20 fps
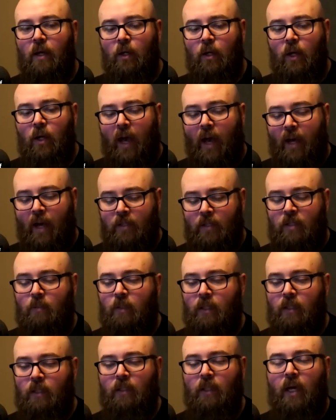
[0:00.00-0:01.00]
has to
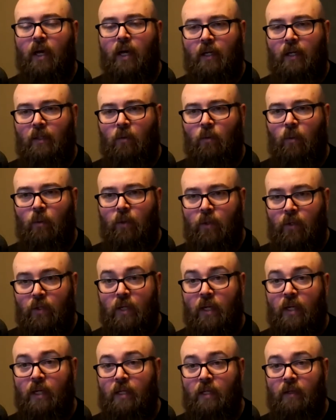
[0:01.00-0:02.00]
be aligned with
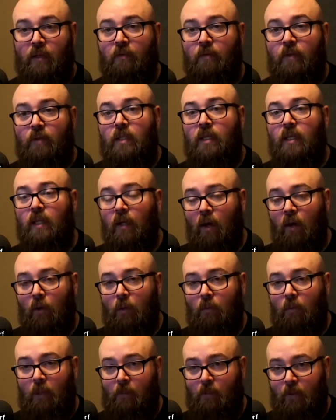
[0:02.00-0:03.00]
this idea of seeing
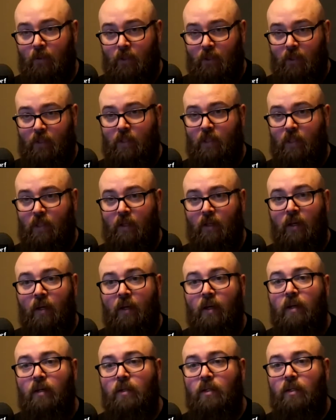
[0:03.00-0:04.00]
other people succeed.
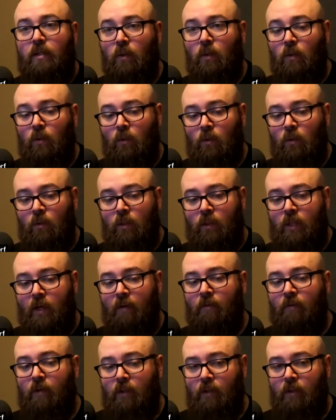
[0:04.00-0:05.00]
So
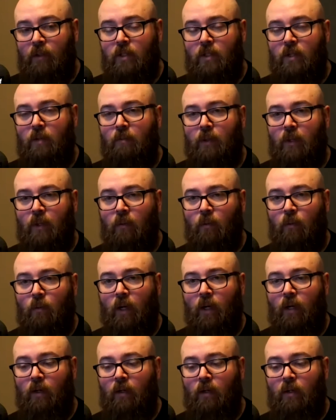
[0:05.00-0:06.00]
DevRel is something
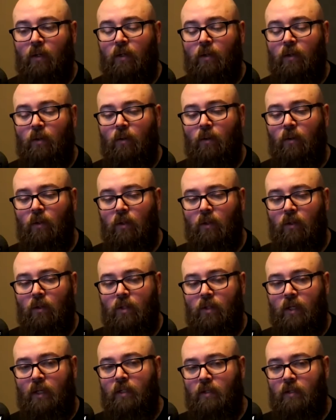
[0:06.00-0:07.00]
where your
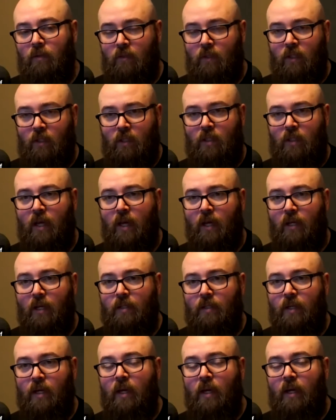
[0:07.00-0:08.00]
sense of
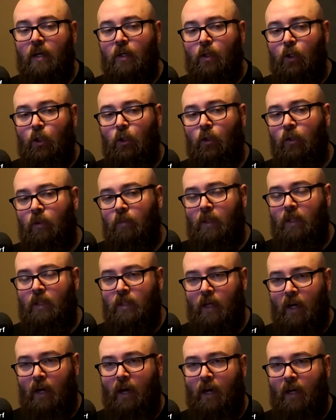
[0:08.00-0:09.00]
success should be
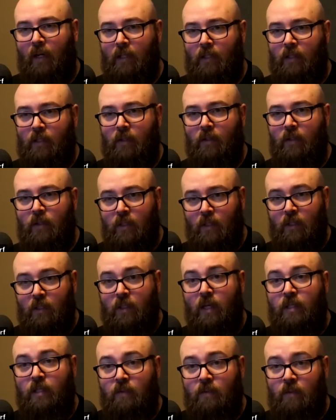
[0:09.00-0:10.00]
tied to the
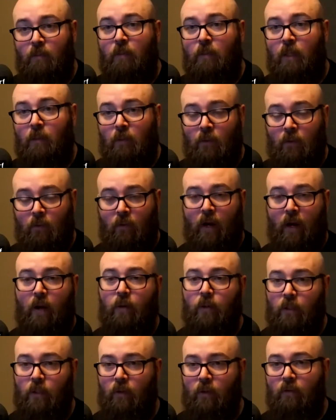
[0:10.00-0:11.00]
success of the people
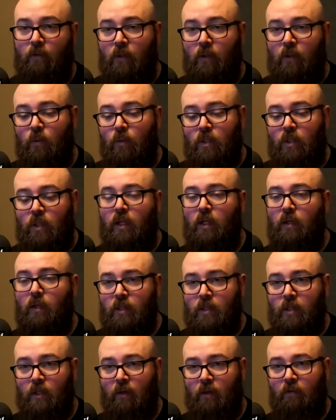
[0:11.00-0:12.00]
around you. If you see
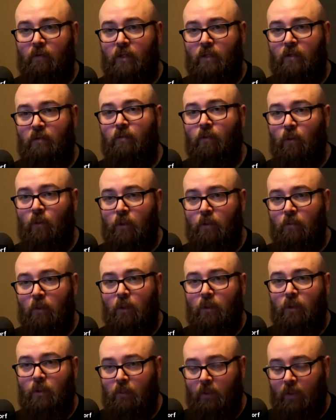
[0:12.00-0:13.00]
yourself as a force
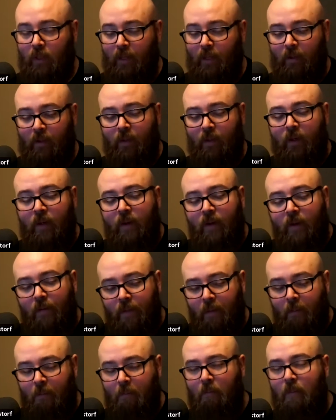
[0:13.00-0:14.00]
multiplier
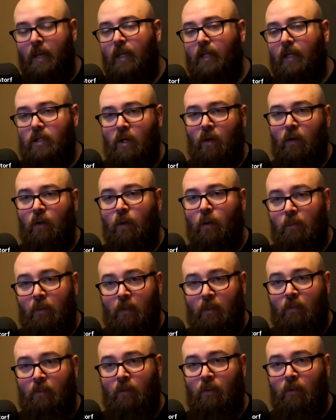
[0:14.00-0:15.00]
that makes other
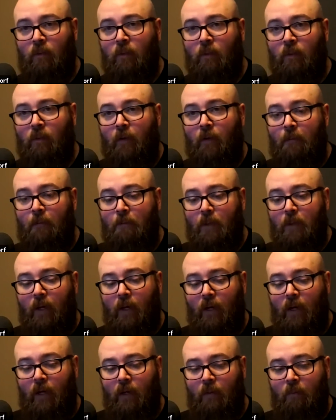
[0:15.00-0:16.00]
people
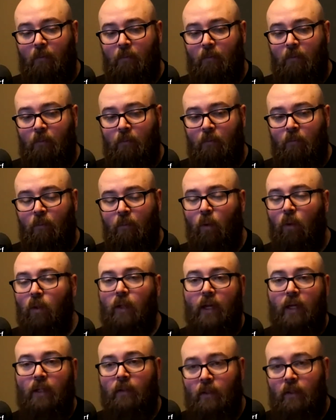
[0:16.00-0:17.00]
uh, more
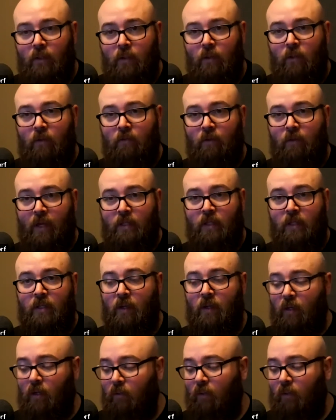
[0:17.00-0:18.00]
likely to advance in
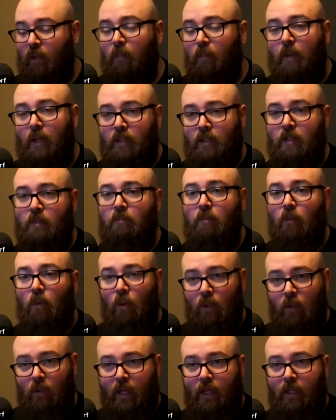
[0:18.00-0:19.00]
their career, makes them
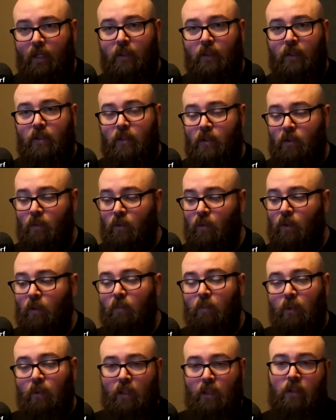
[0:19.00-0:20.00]
more likely to
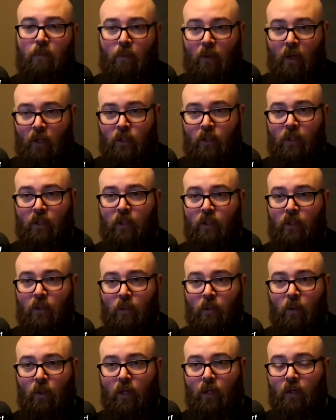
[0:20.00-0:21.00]
complete the project that
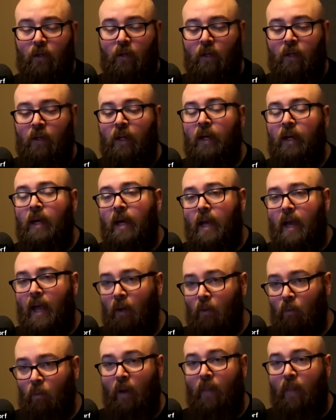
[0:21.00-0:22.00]
they're working on,
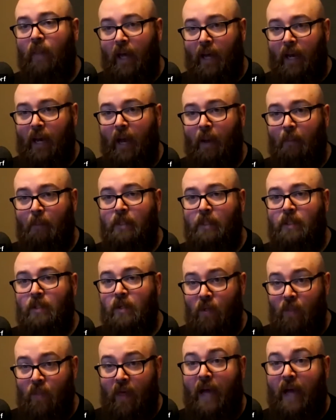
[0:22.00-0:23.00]
and when that
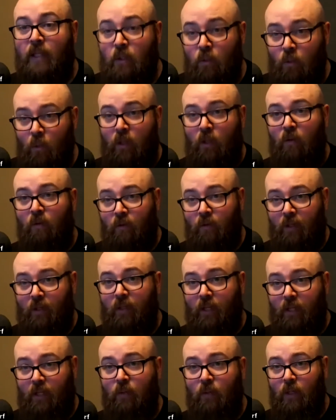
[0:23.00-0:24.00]
happens, that's when you feel
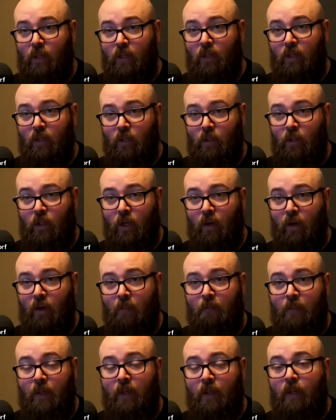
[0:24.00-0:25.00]
like you a good
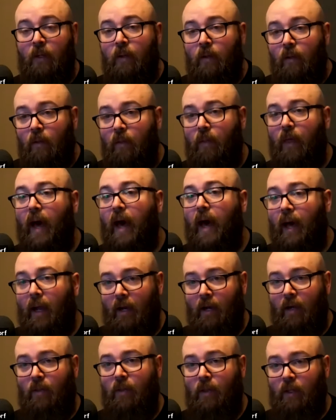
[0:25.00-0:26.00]
job. That
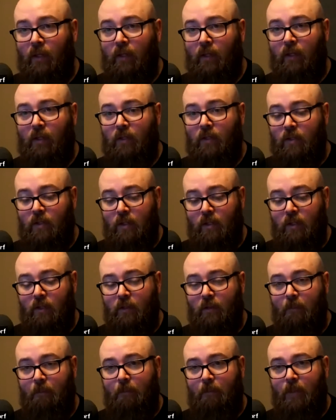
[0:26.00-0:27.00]
I think is
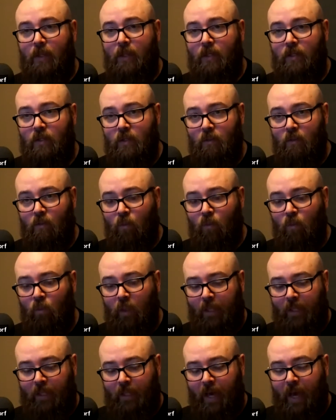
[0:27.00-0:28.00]

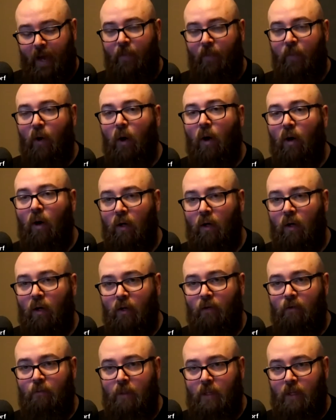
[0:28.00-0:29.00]
like at the heart
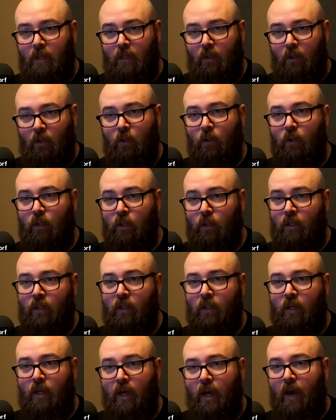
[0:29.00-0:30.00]
of being good
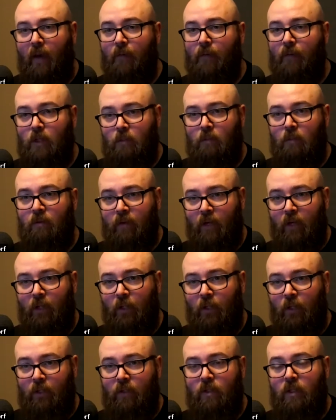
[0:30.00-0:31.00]
at this
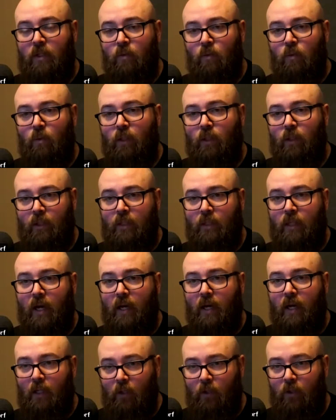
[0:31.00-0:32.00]
profession is really
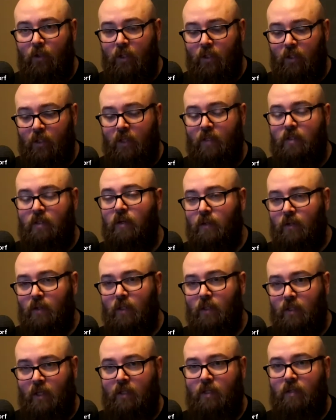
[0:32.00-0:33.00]
tying your success to the
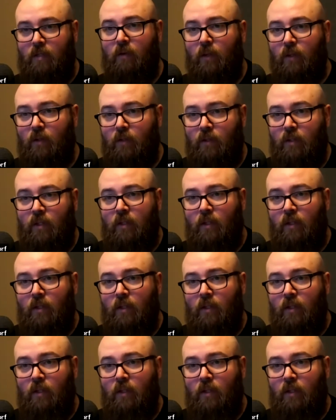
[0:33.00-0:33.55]
success of others.